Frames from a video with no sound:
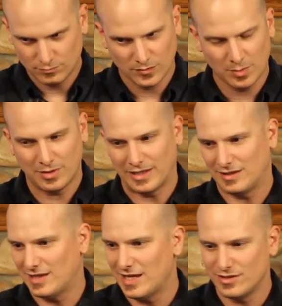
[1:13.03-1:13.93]
A little bit like
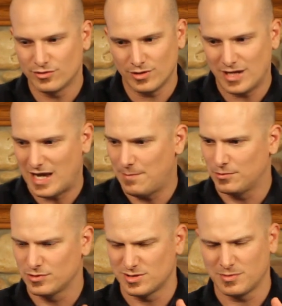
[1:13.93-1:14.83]
light green
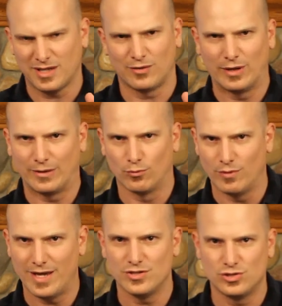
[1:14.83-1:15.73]
apple, some kind of like
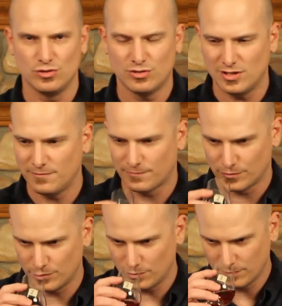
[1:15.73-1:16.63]
red juicy
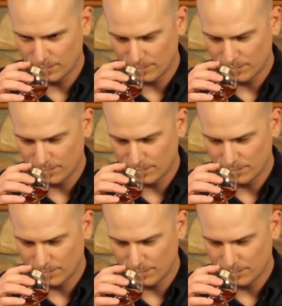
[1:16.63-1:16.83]
fruit.